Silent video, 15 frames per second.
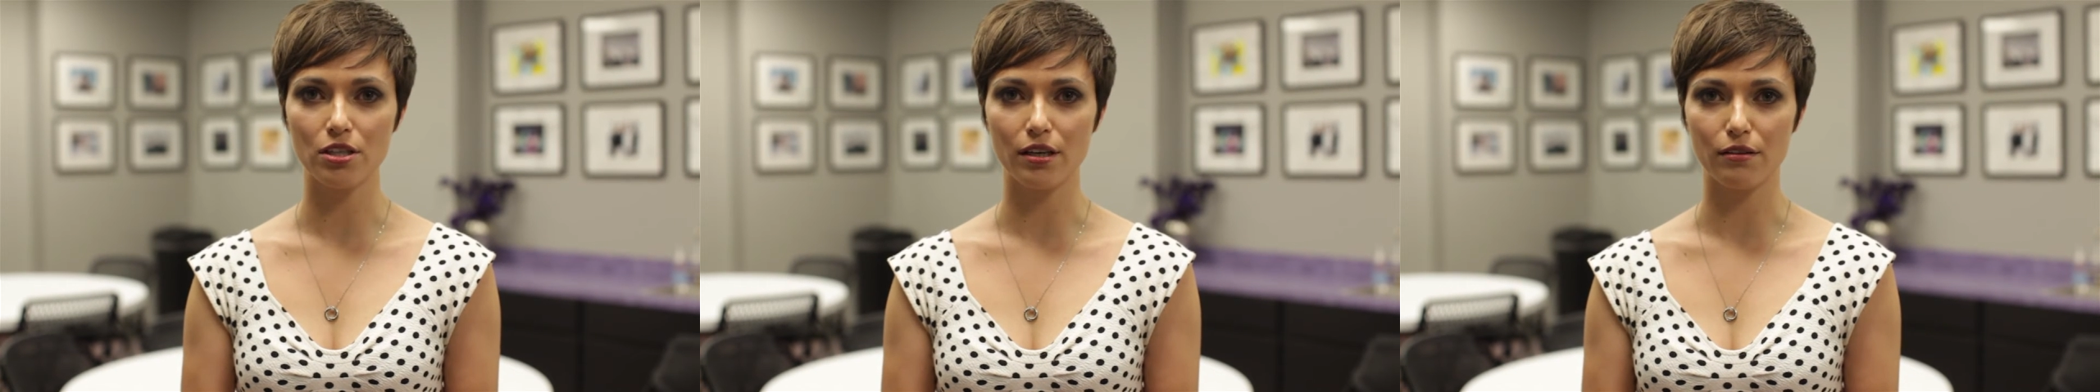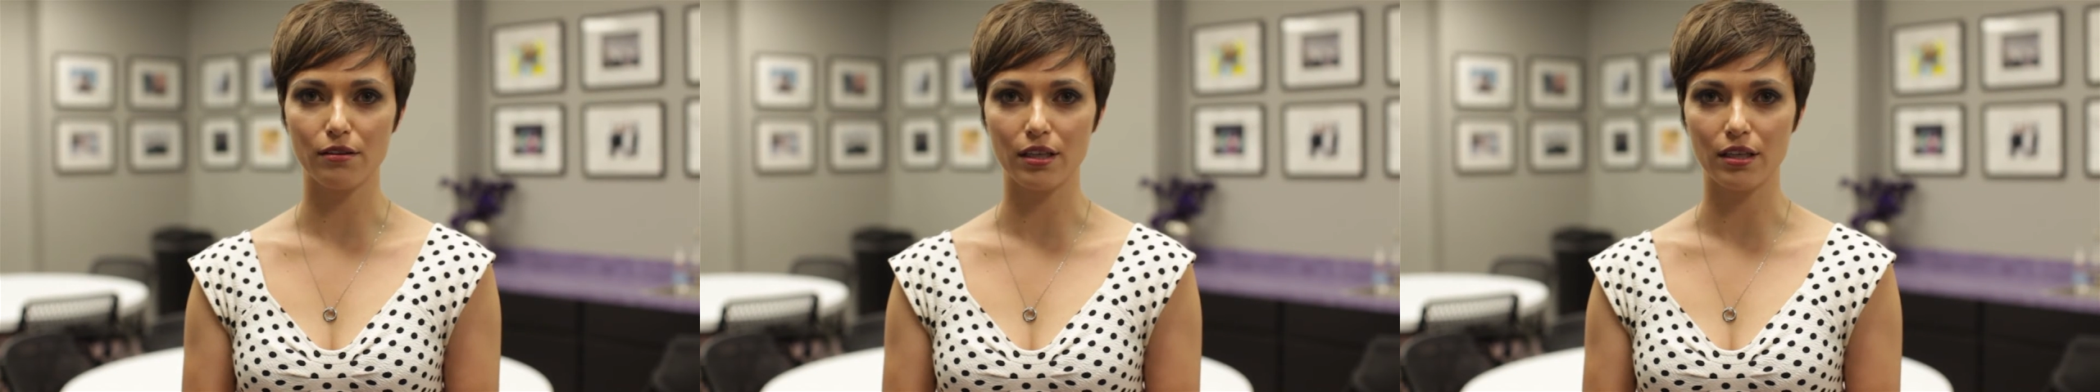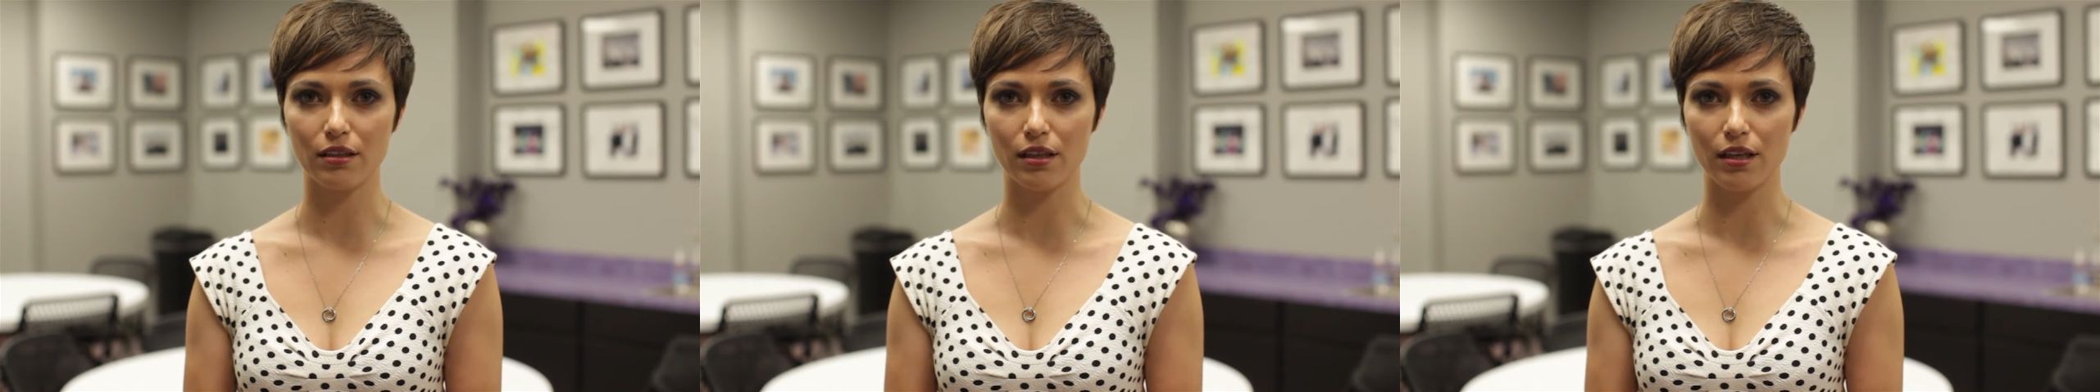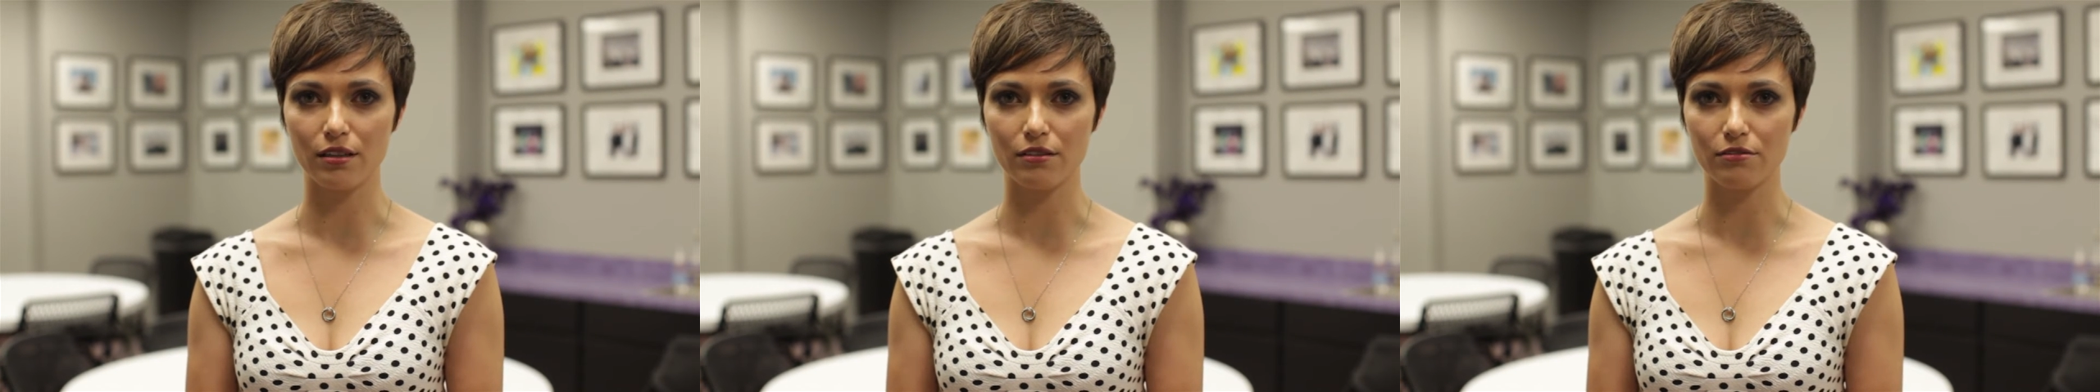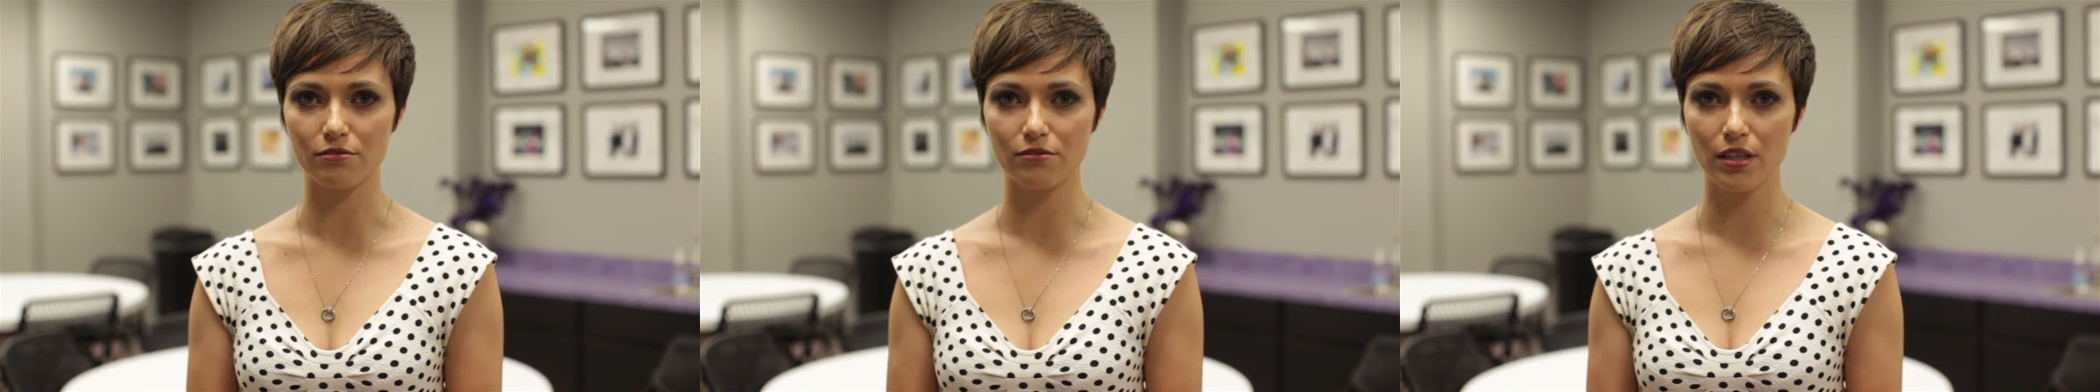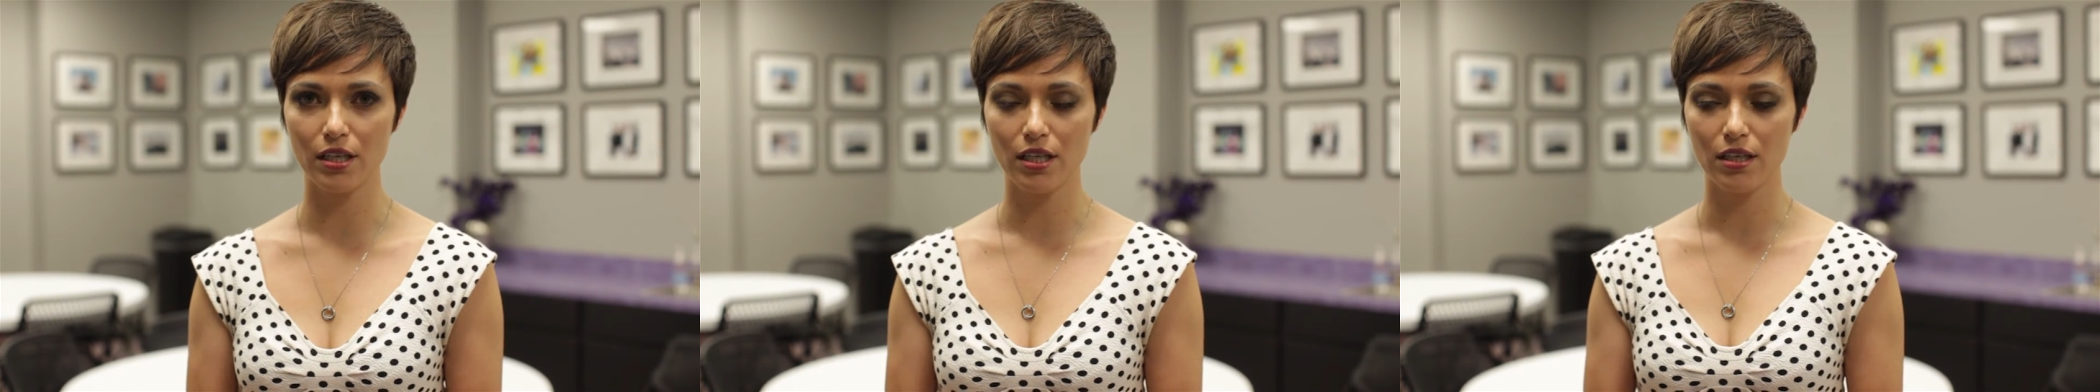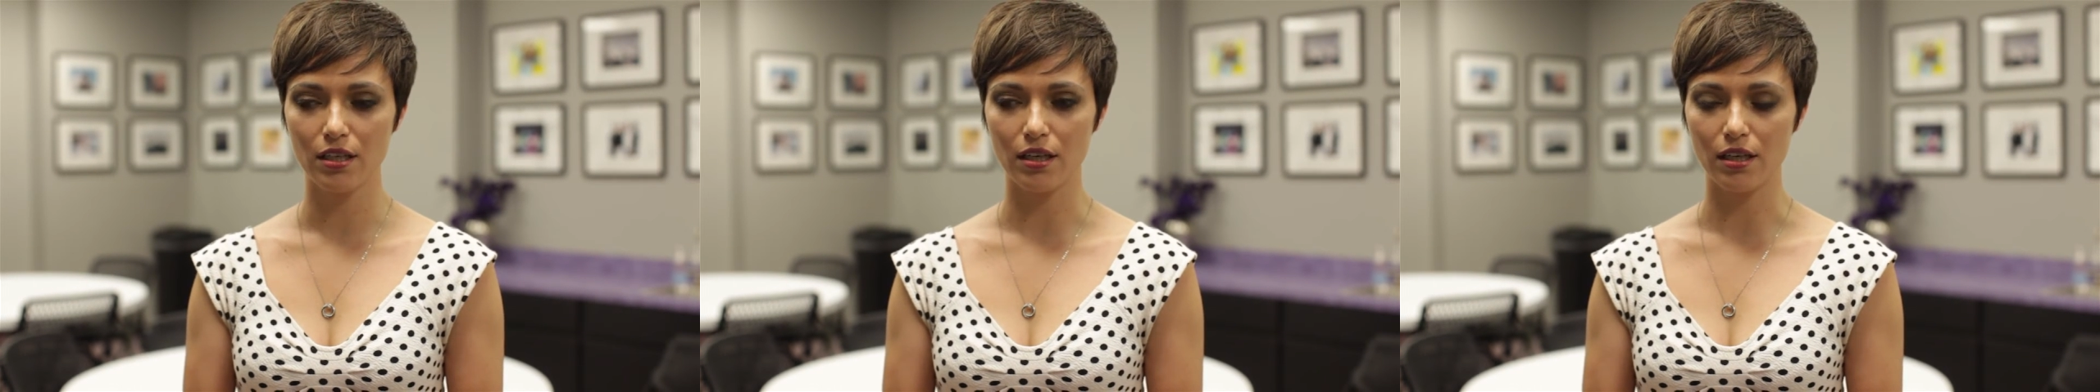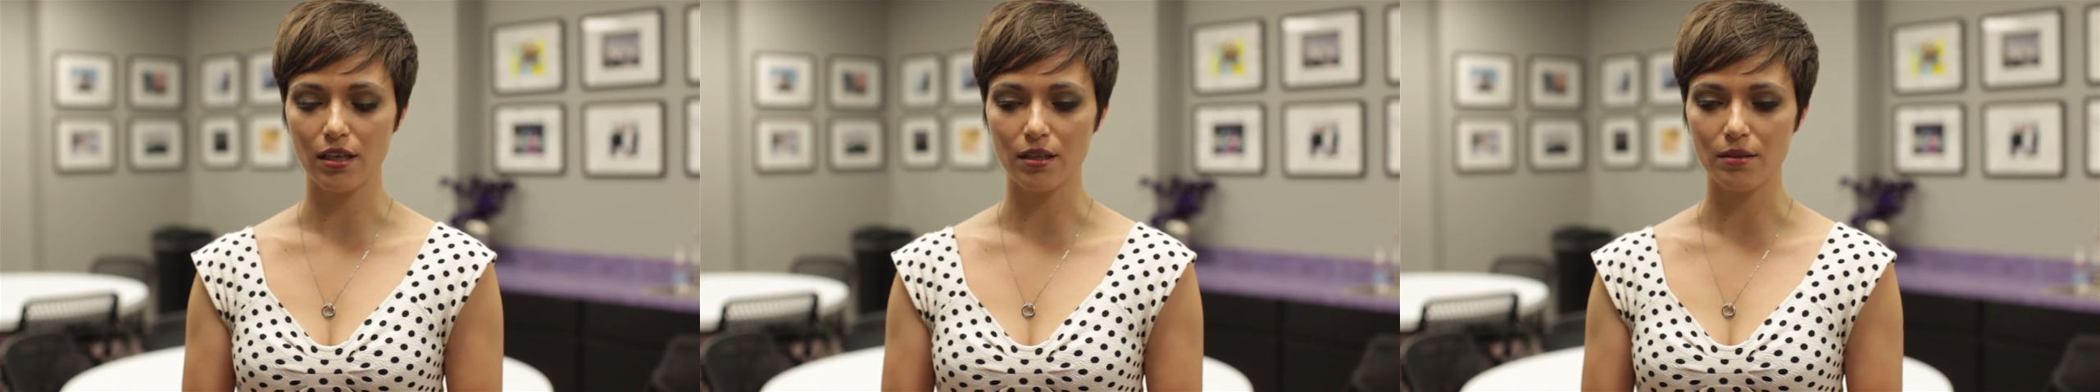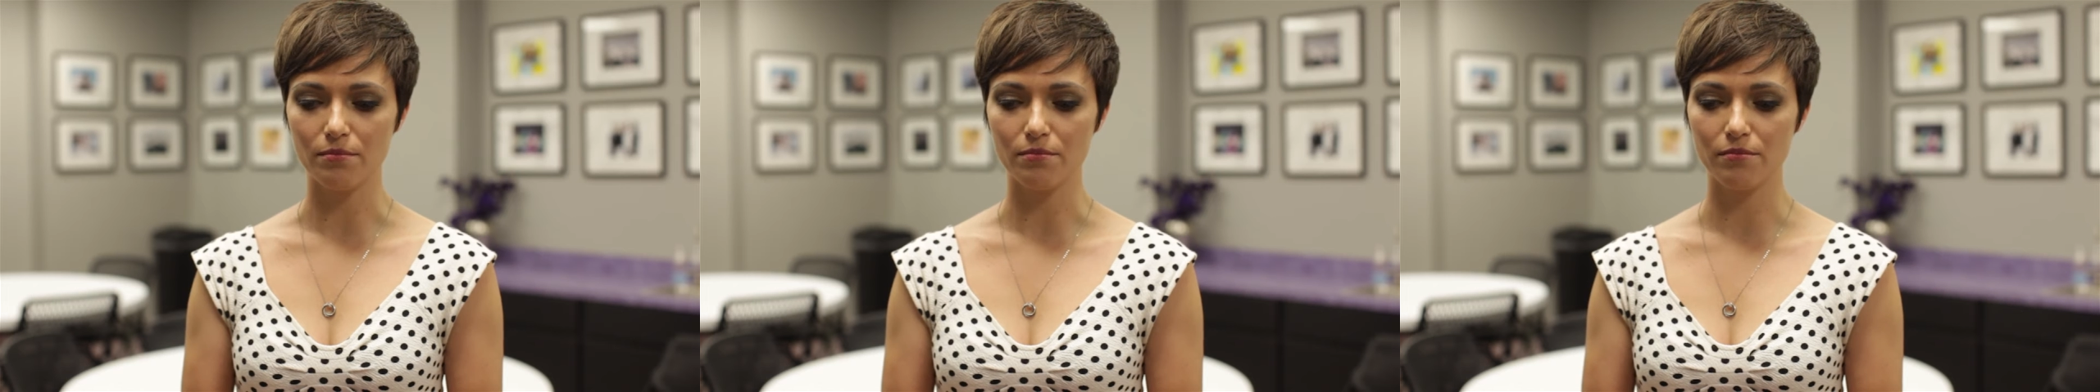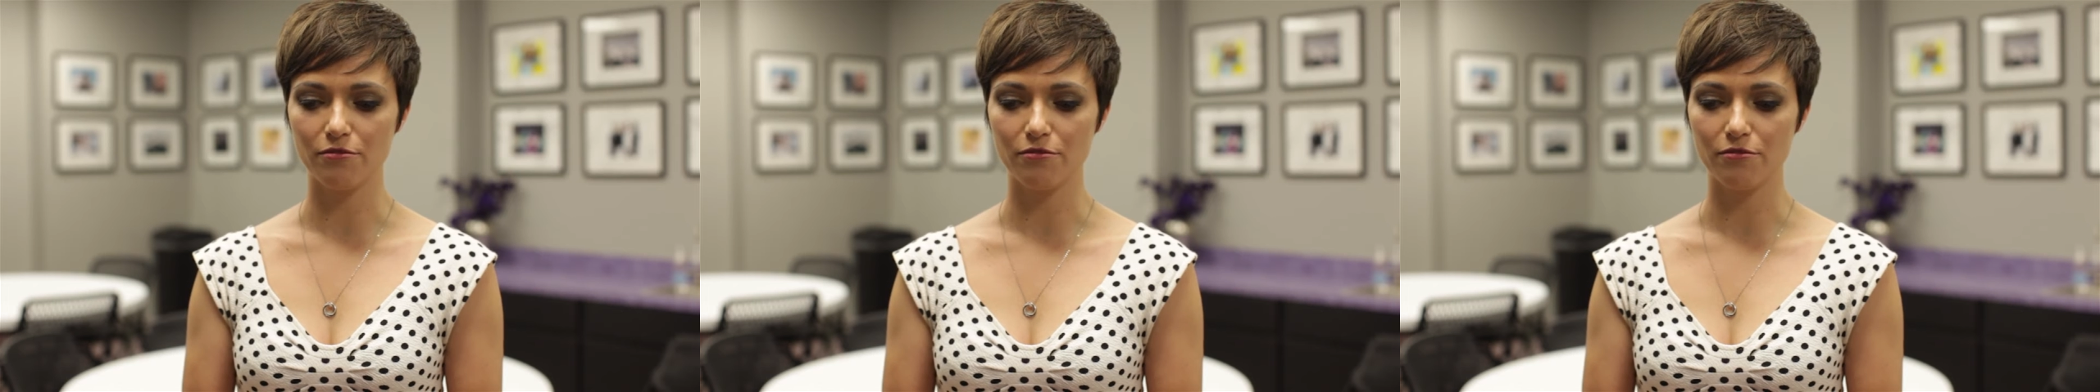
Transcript: I think a lot of um,